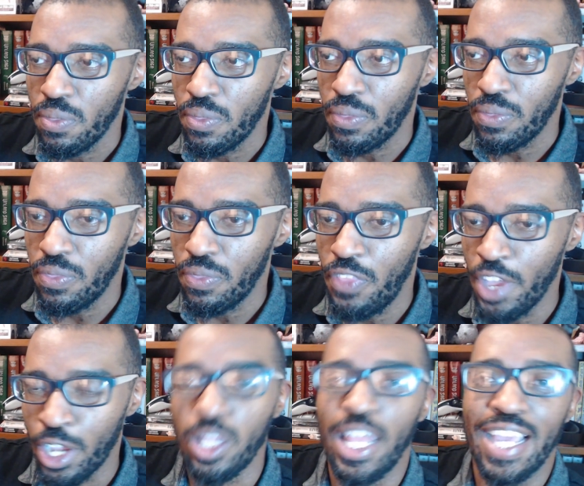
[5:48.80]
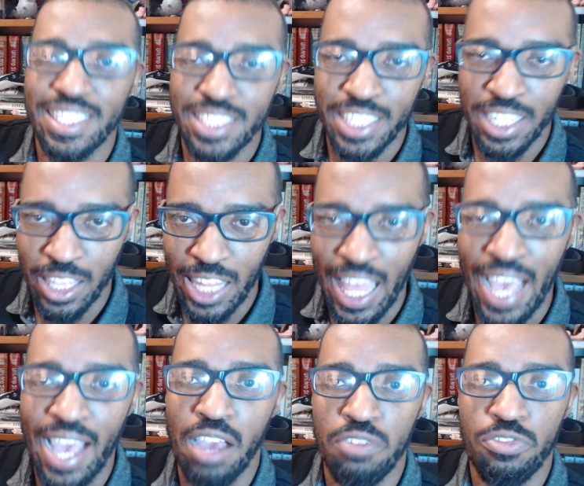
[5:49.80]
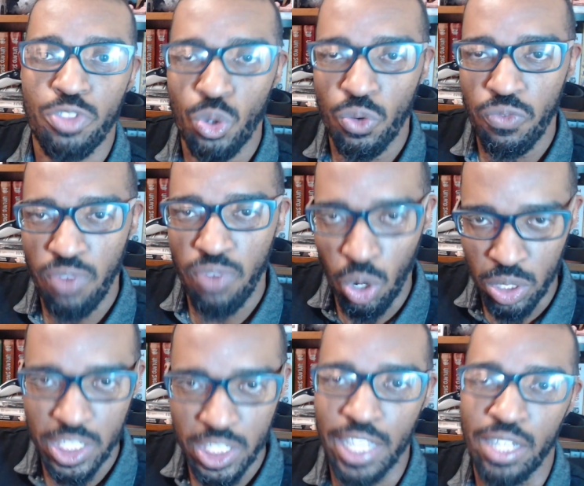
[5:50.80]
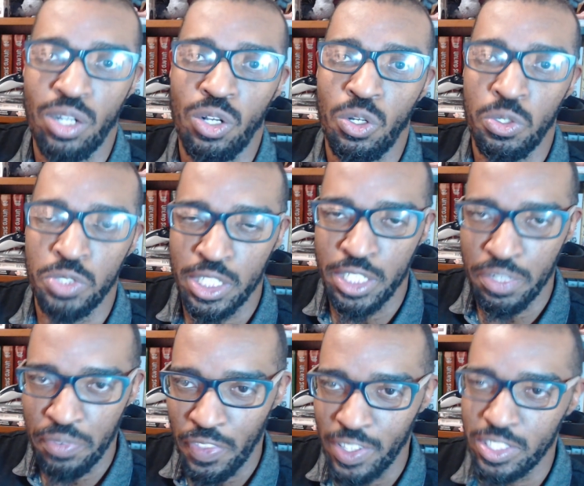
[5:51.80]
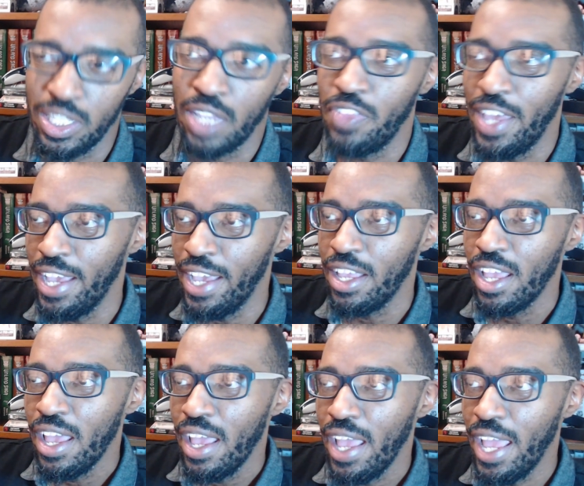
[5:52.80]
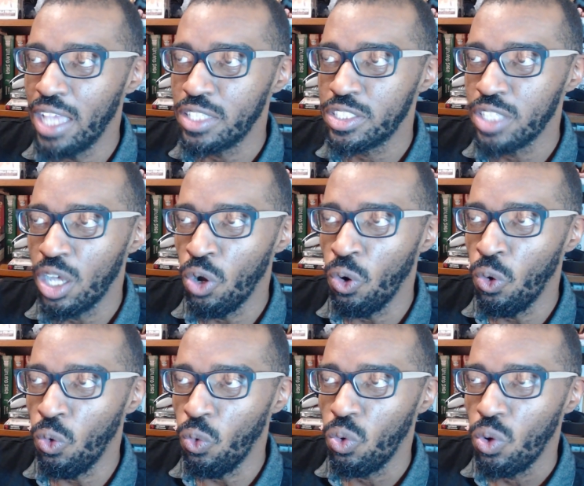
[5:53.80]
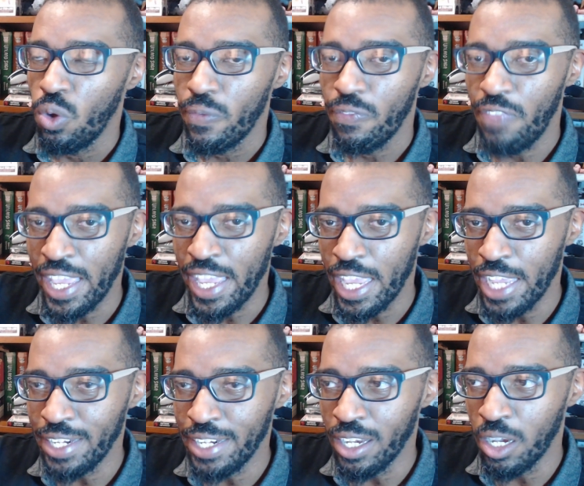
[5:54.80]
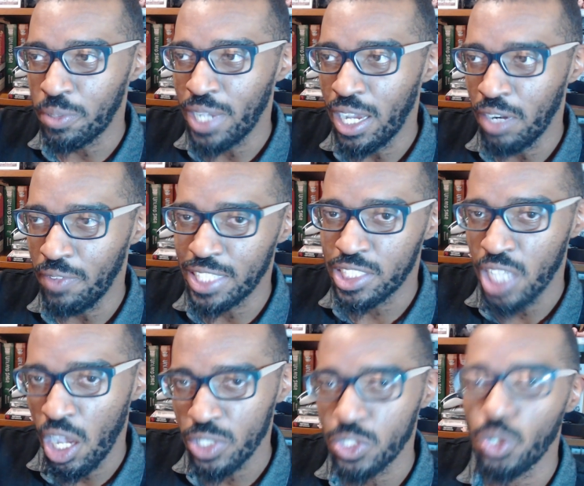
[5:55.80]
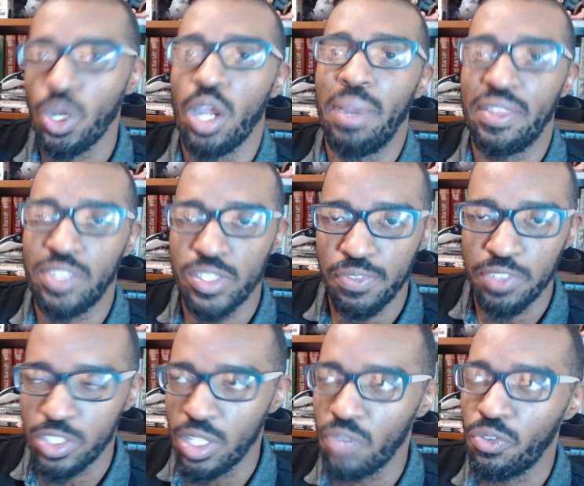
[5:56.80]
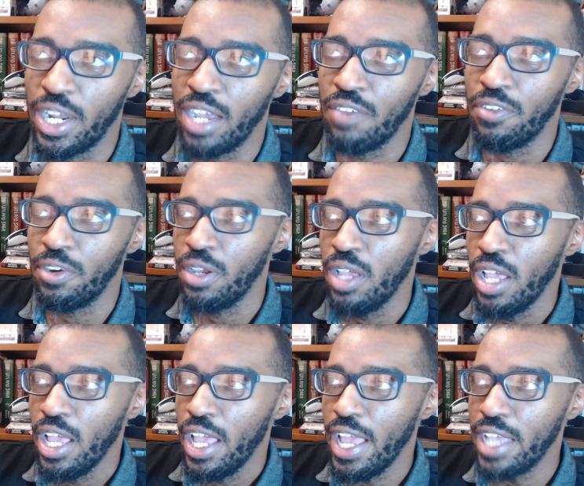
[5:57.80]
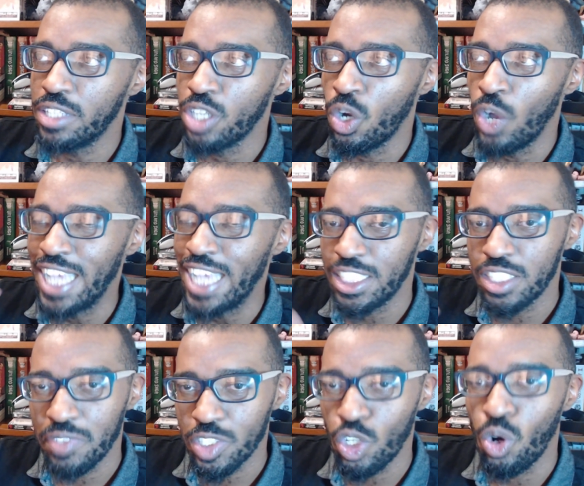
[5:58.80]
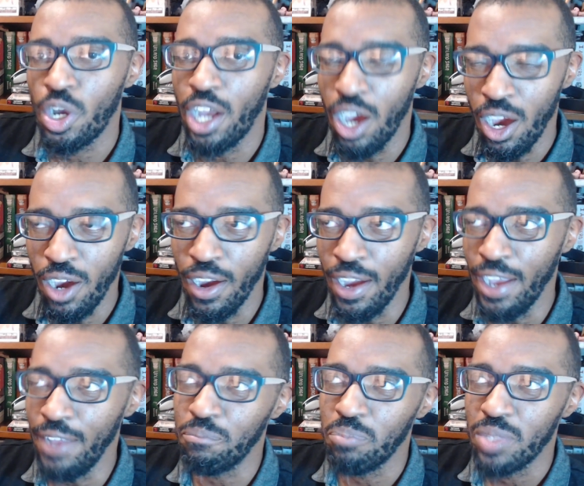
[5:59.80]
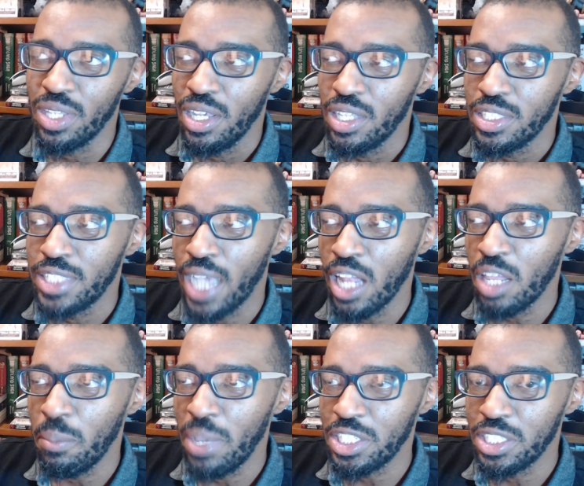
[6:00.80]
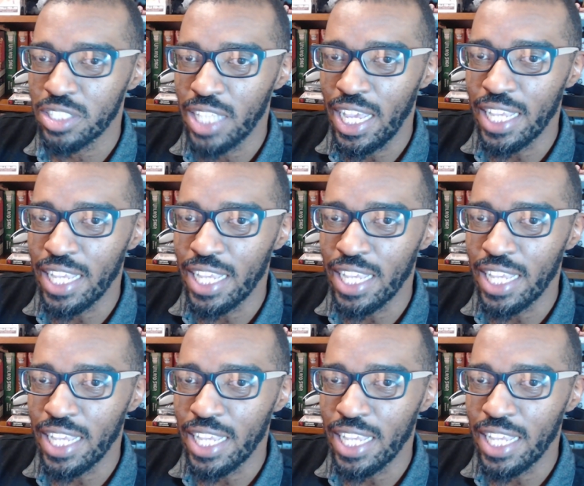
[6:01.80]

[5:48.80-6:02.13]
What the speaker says: their legacy alive through folk tales and different things like that. And so they end up kind of like talking to her about this different stuff, whatever. And so as this stuff is going on, Talli mentions like,